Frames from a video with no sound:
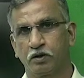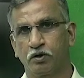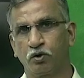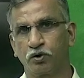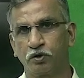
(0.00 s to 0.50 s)

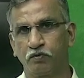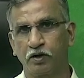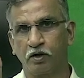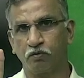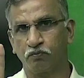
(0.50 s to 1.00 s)
lorry
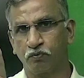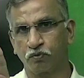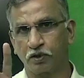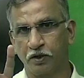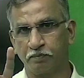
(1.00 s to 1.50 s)
will have
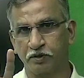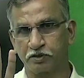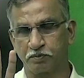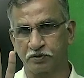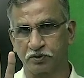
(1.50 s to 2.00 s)
4 empty
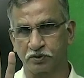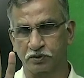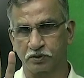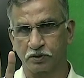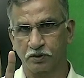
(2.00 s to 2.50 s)

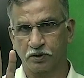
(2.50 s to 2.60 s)
spaces.